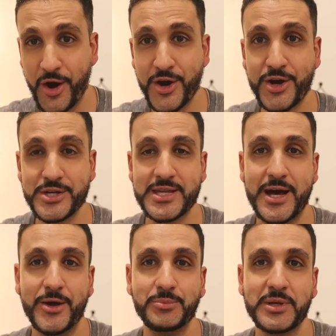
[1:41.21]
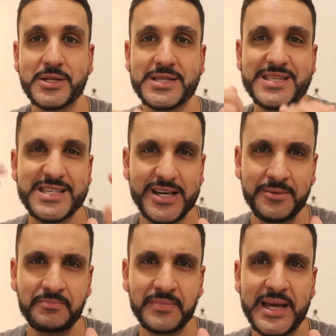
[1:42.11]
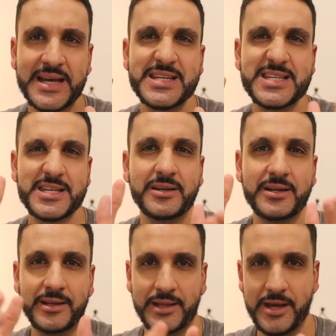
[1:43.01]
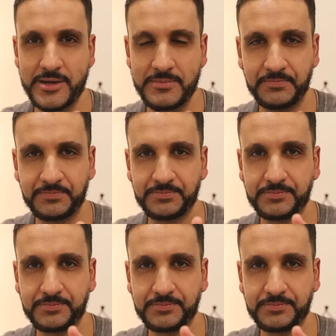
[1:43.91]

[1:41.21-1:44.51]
r sound because it's a sun letter.